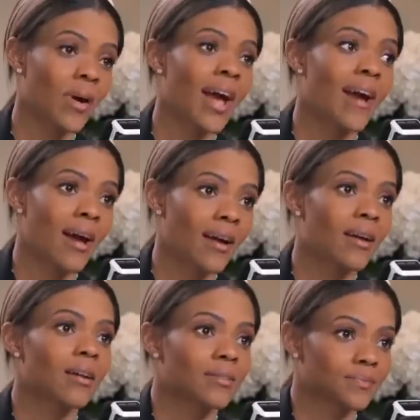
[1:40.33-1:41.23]
it, and that it's
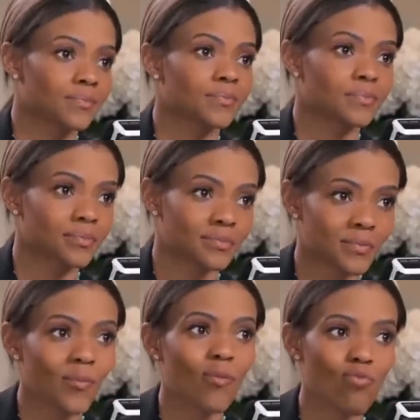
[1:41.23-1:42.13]
going to infect
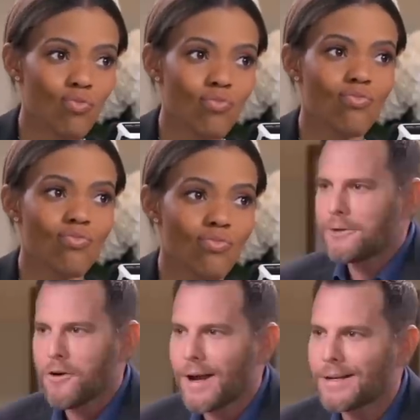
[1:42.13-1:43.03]
society. And by I'm
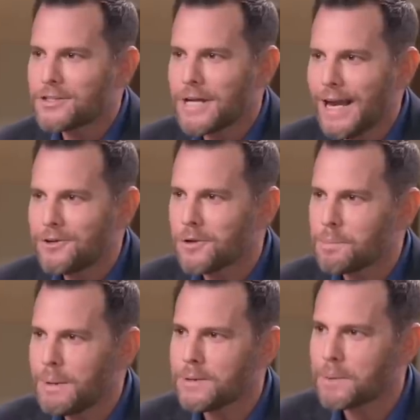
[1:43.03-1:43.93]
not trying to change
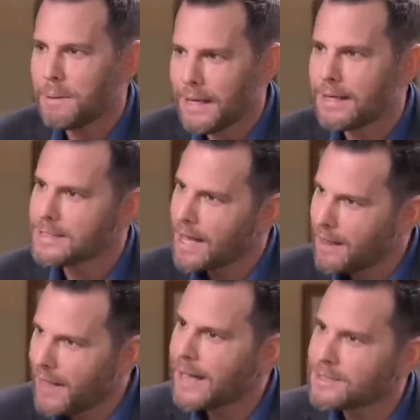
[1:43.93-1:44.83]
those people's opinions.
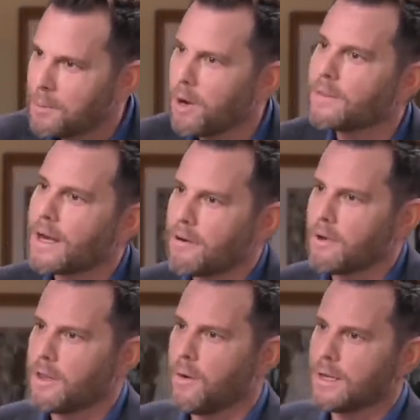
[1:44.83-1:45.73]
That's the part that I
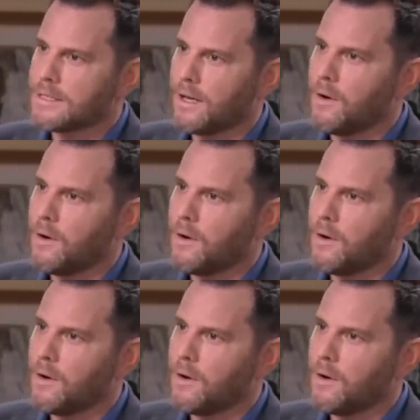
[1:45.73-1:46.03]
really want to